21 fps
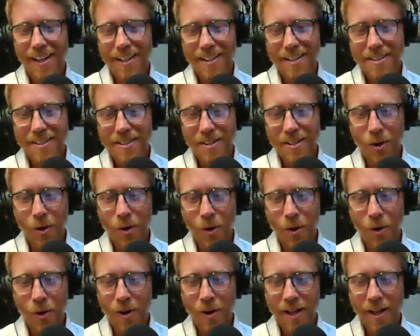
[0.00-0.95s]

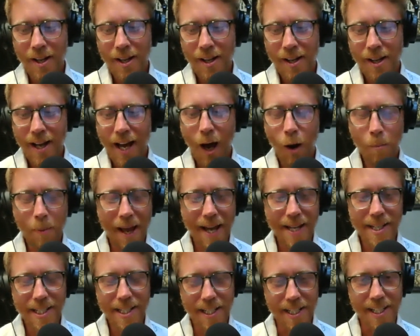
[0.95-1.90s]
so how
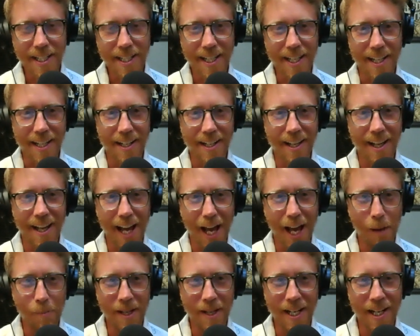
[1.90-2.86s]
bad did it get?
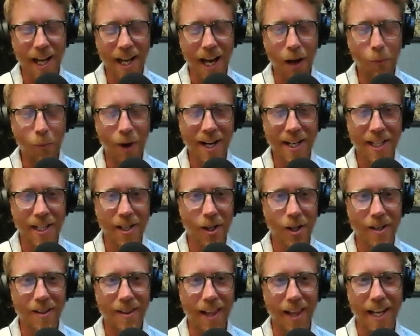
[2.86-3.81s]
I mean, I want to
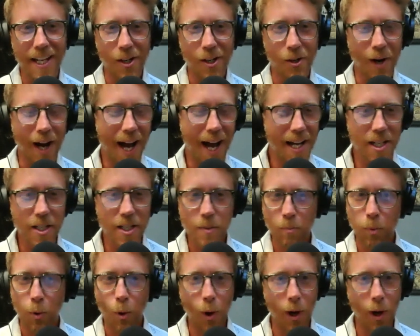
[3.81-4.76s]
hear like your
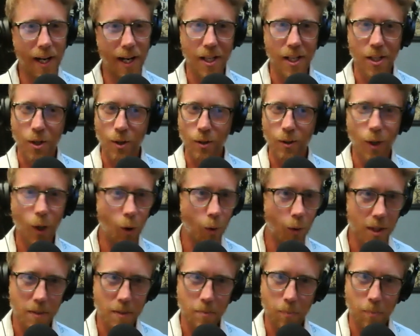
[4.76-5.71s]
highest point and your
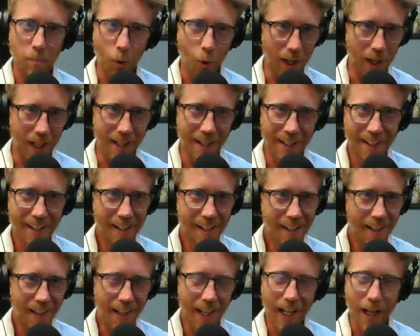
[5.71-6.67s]
lowest point.
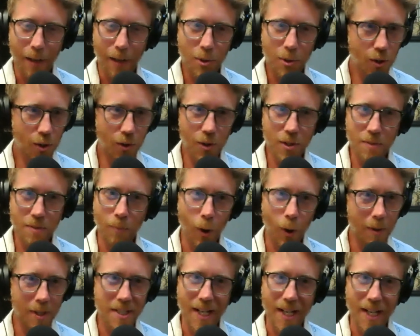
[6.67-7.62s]
Like, I'm sure there's
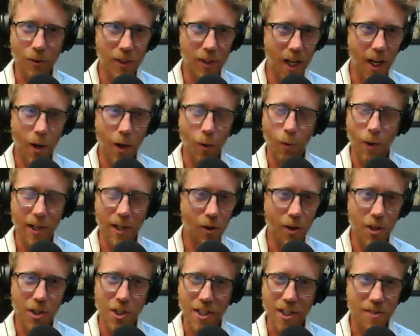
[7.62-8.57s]
moments out there where
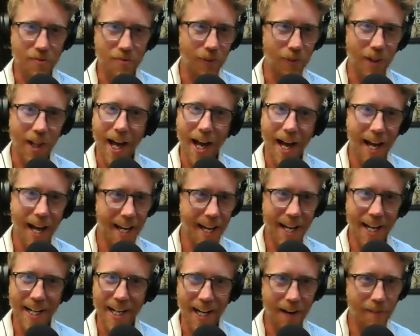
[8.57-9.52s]
you're just
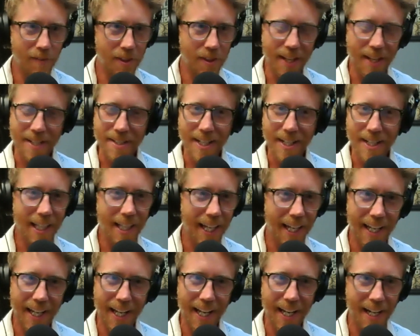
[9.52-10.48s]
flying and everything's
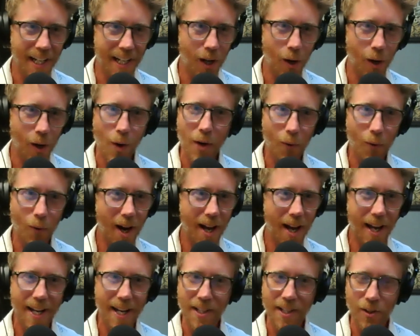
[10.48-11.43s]
clicking and going
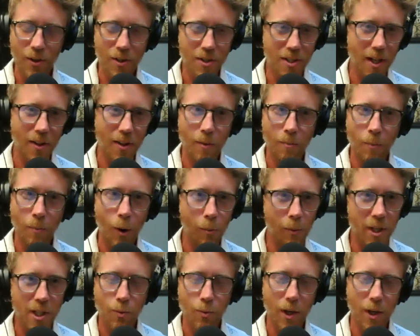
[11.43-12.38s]
right. And there's other
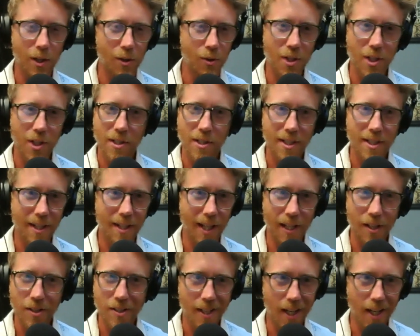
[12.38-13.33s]
moments where you just,
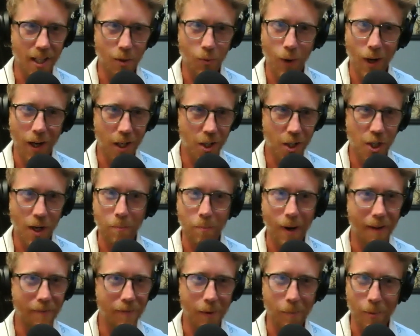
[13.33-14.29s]
like you said, you want to jump
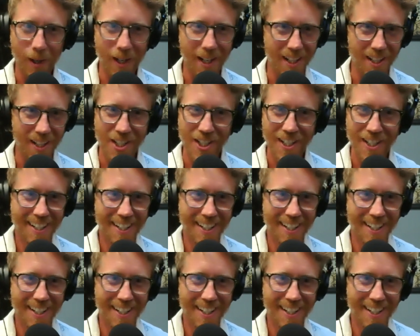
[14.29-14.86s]
off the bridge.